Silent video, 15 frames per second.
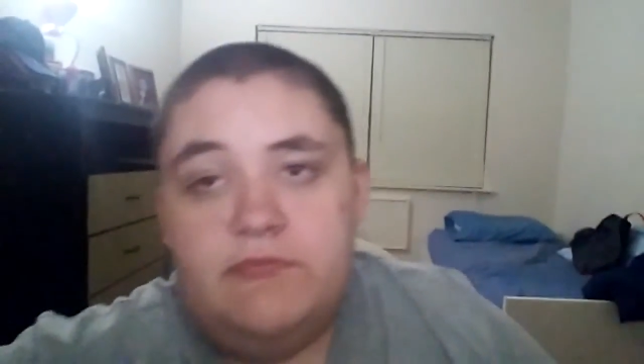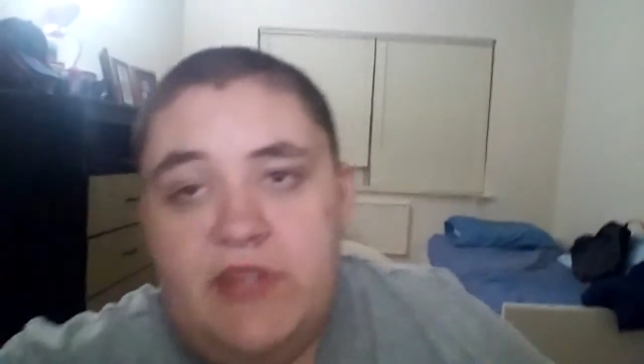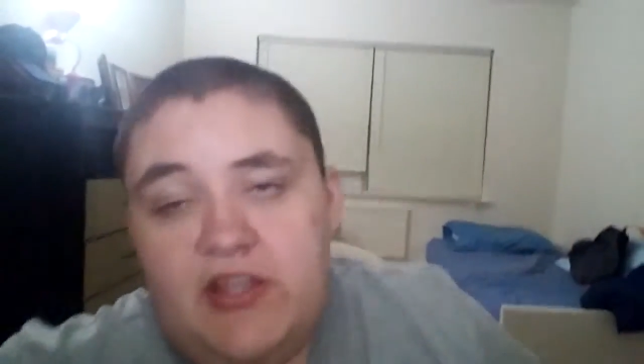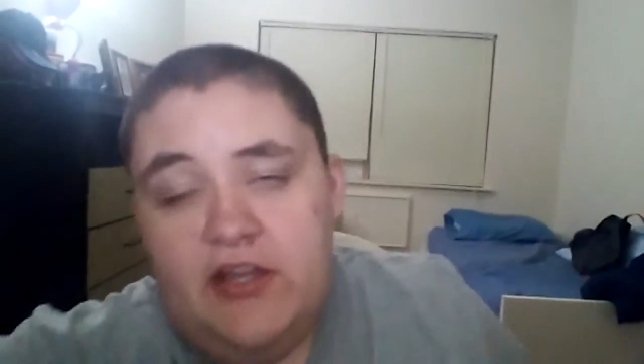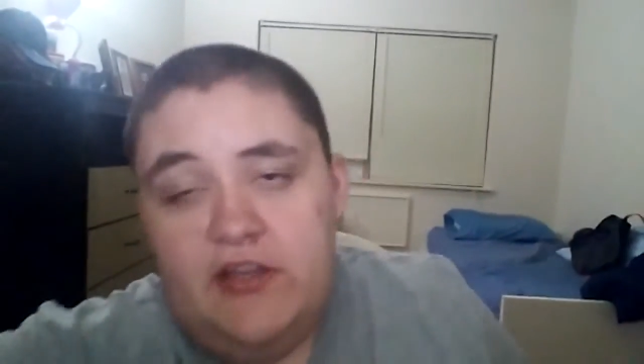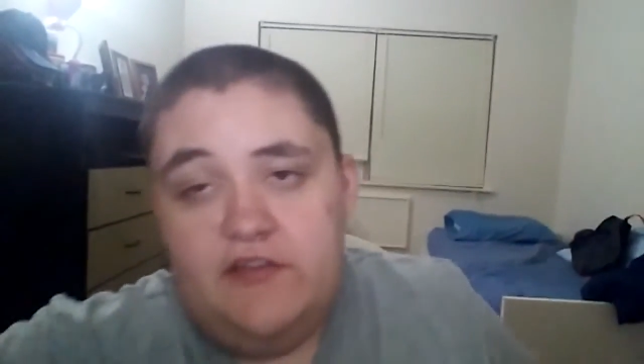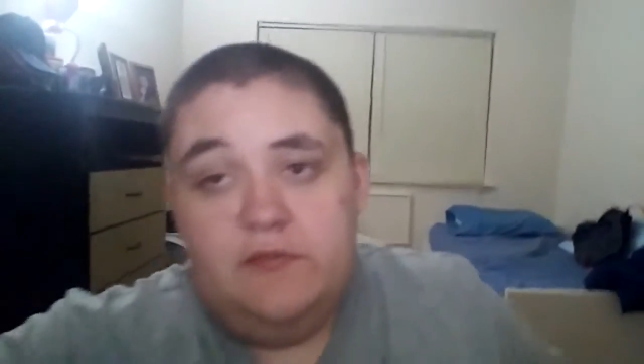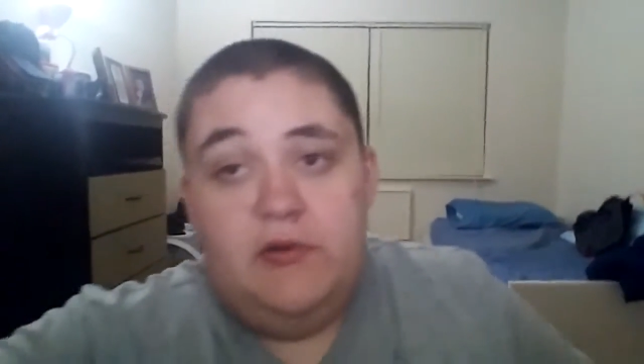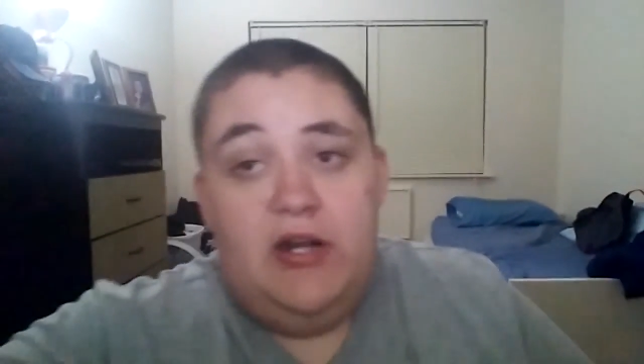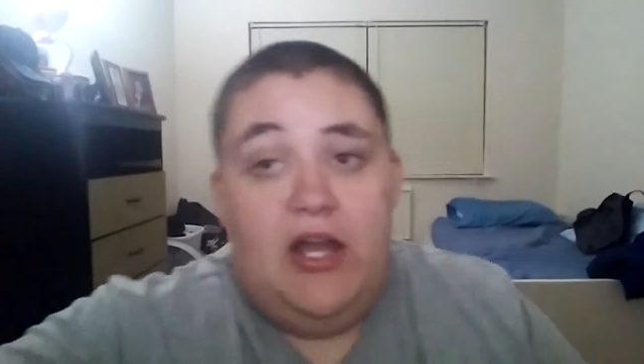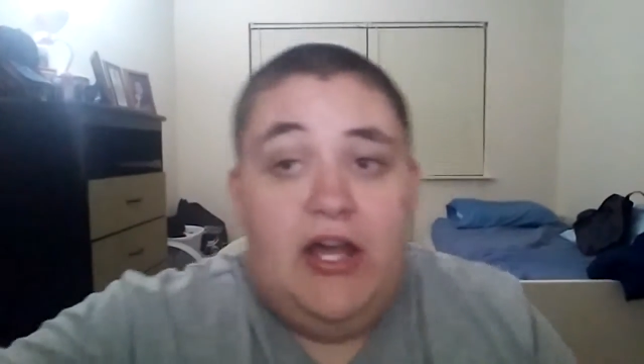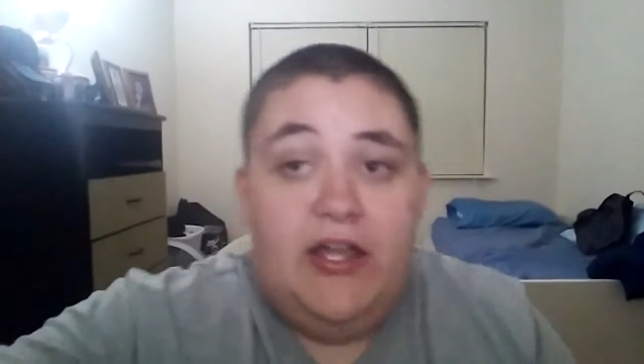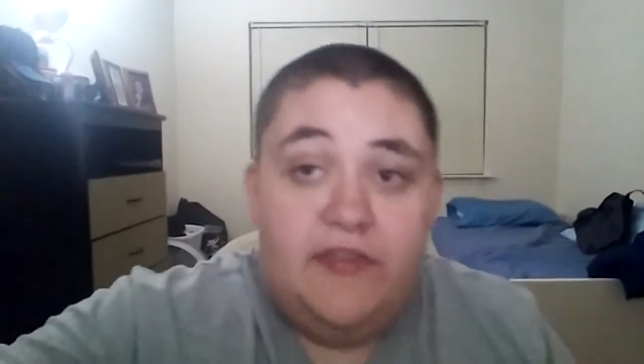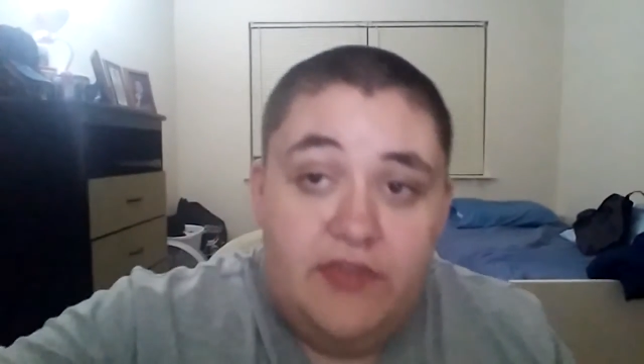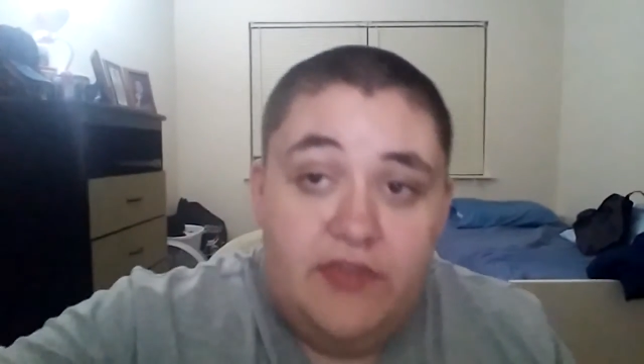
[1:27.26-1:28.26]
Because what
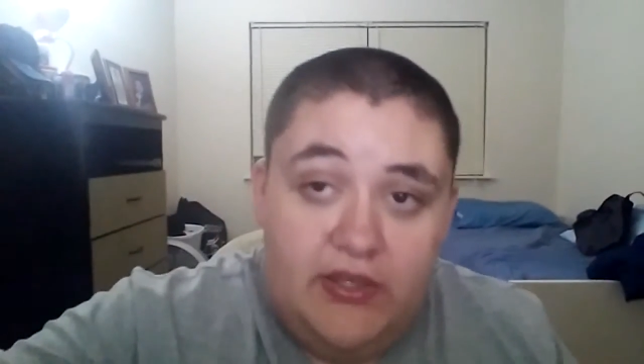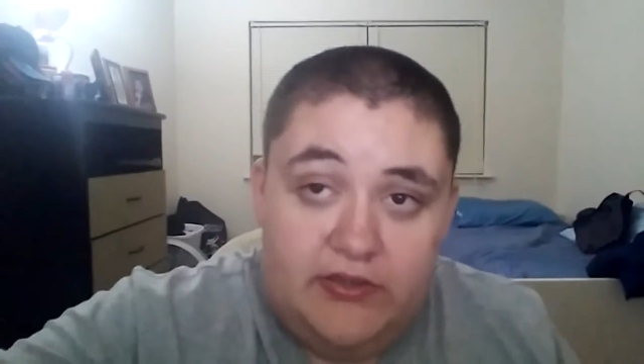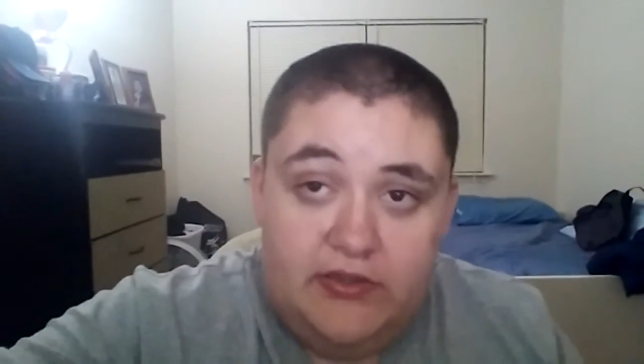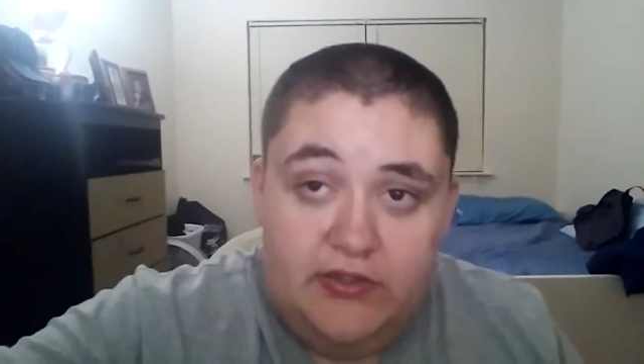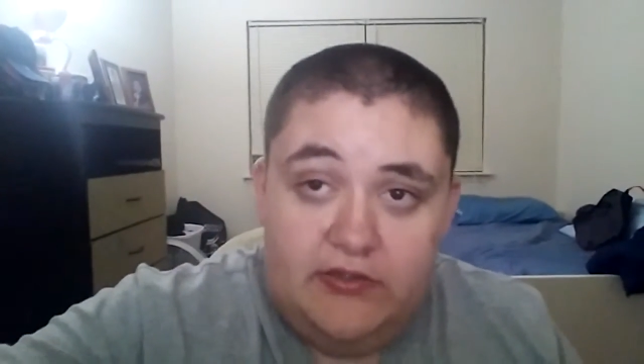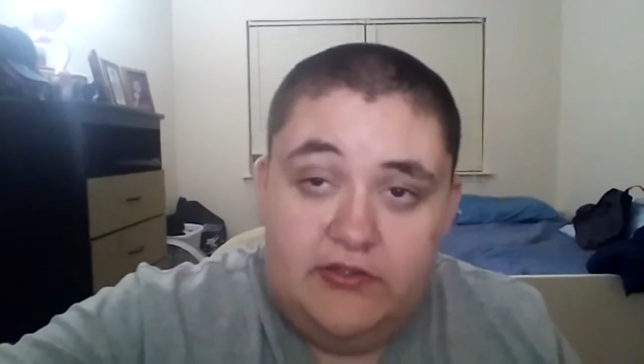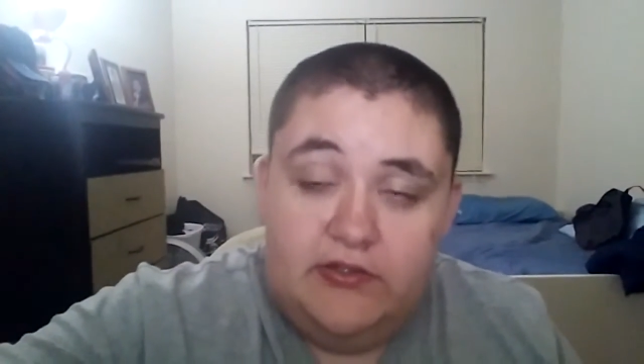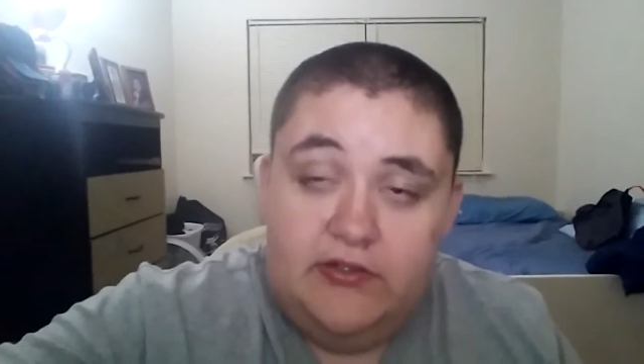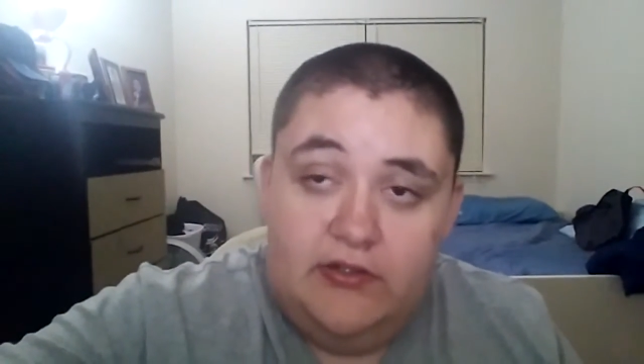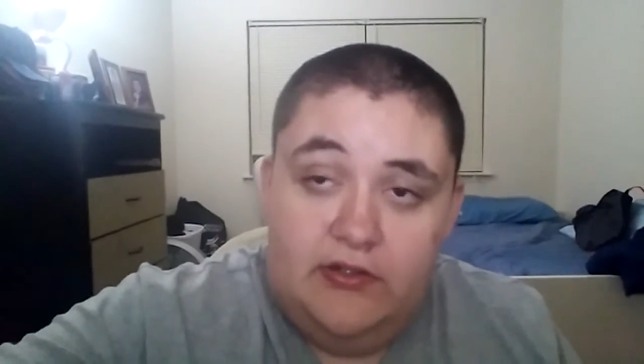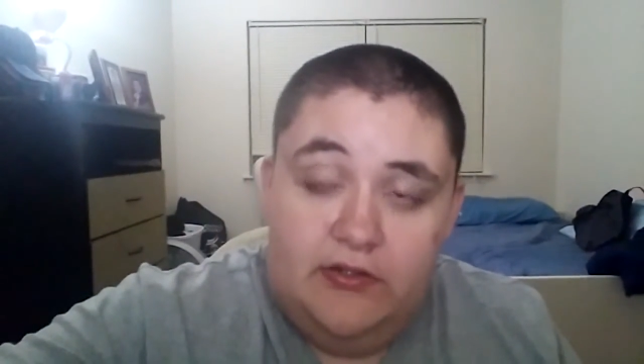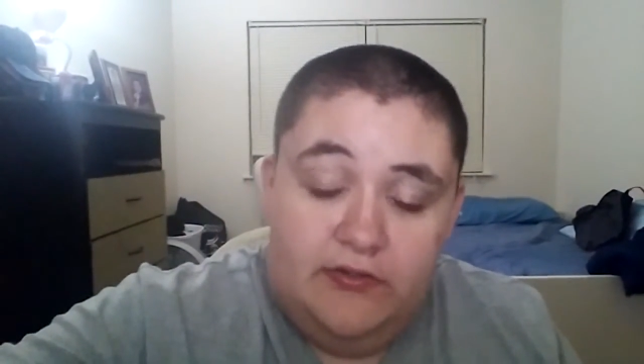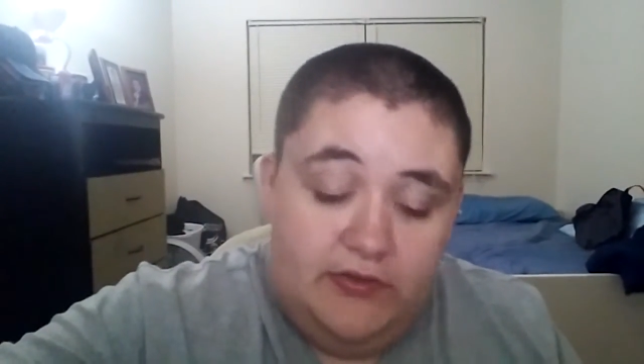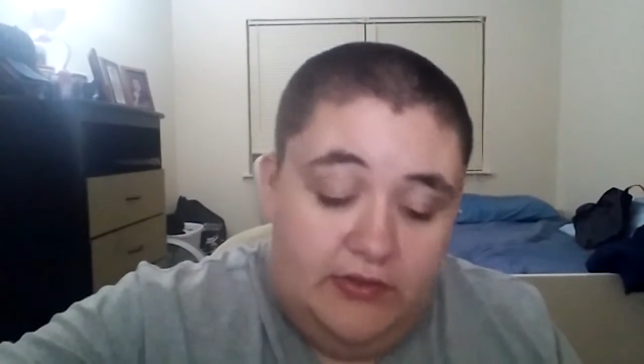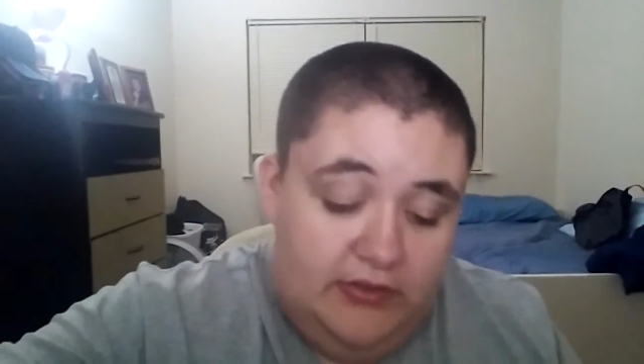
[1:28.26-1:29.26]
I think this
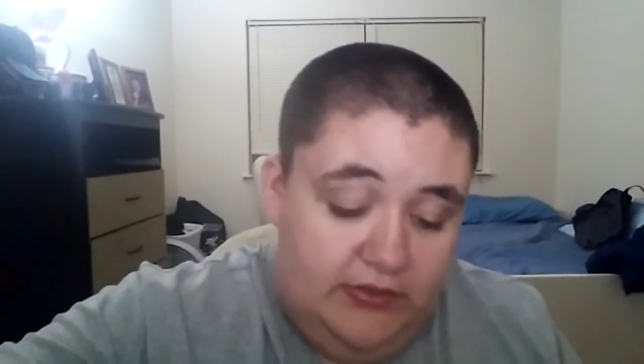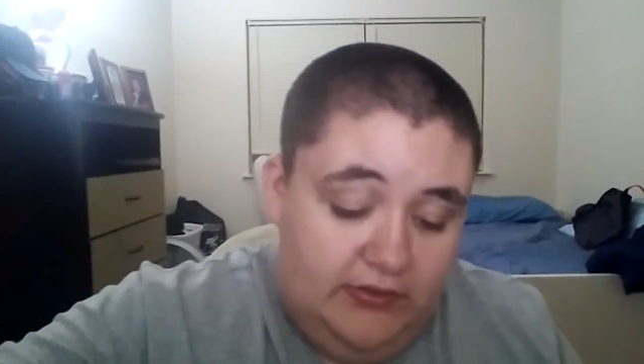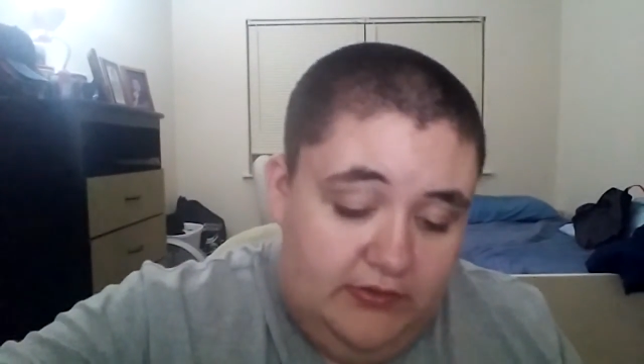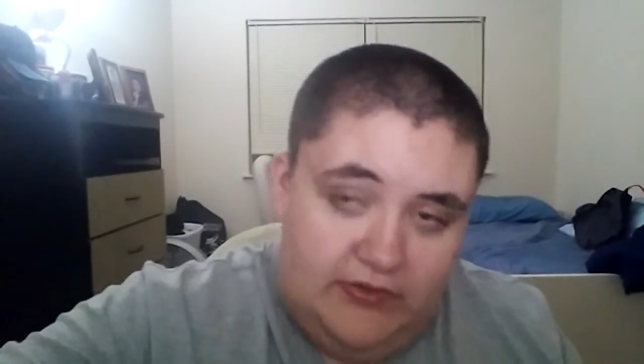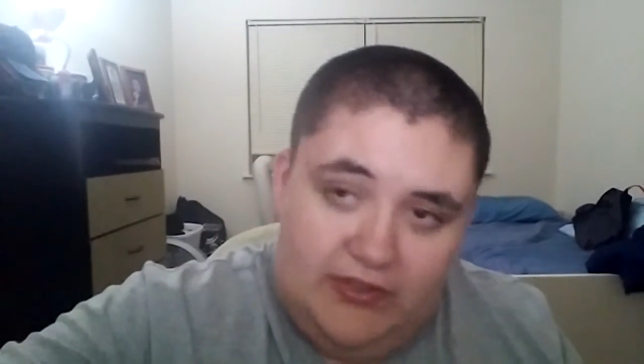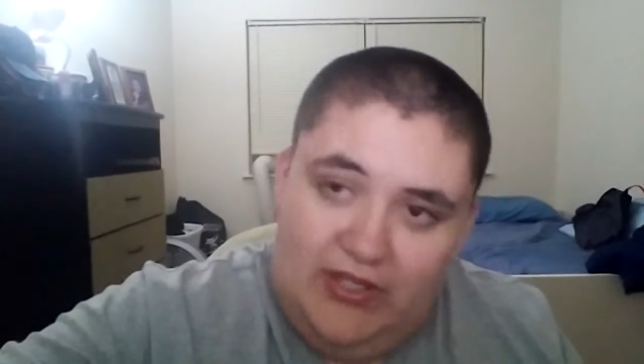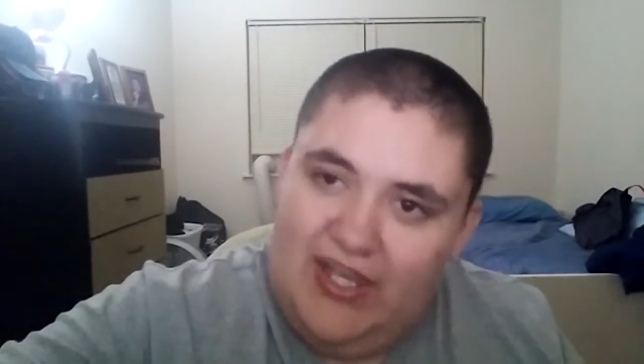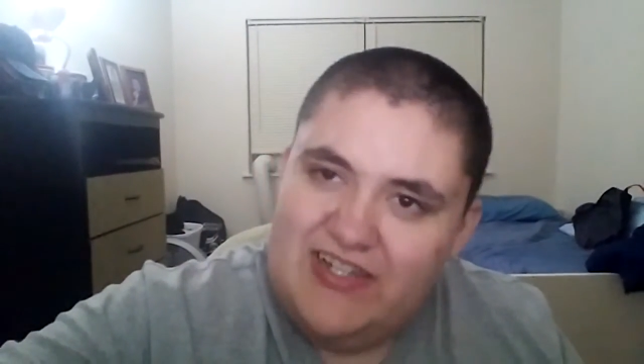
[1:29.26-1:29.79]
is